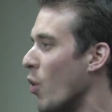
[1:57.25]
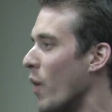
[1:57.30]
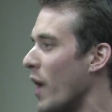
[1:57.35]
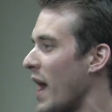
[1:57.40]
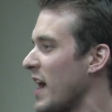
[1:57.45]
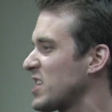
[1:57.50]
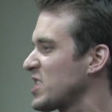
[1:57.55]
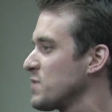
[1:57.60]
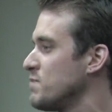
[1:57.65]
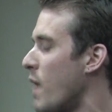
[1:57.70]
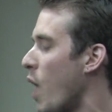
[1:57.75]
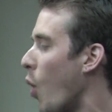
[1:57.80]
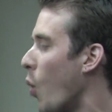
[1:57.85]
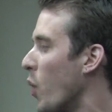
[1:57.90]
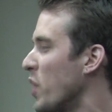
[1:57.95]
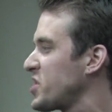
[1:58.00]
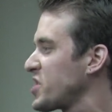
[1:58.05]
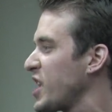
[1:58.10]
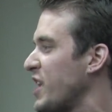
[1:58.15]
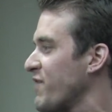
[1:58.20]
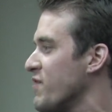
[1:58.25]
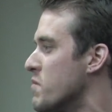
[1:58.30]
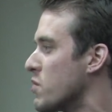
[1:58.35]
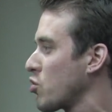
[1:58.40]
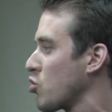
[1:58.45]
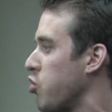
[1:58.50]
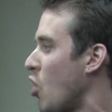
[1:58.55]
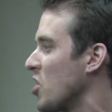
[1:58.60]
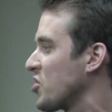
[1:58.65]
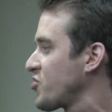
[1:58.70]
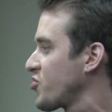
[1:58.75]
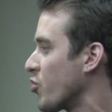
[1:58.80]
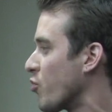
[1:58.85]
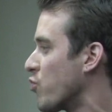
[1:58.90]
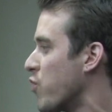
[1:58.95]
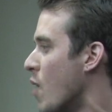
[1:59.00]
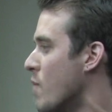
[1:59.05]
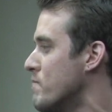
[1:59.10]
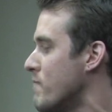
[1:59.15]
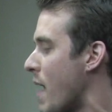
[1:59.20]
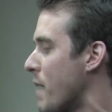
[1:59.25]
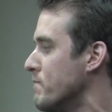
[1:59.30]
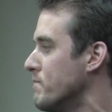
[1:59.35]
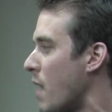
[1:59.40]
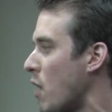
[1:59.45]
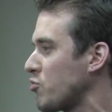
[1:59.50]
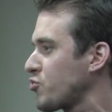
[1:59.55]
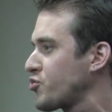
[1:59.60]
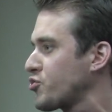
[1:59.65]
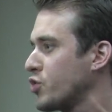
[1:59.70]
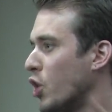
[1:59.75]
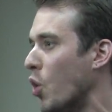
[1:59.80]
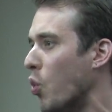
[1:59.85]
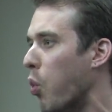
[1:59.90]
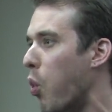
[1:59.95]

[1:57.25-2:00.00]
when I smell whiskey from across the room, my mouth still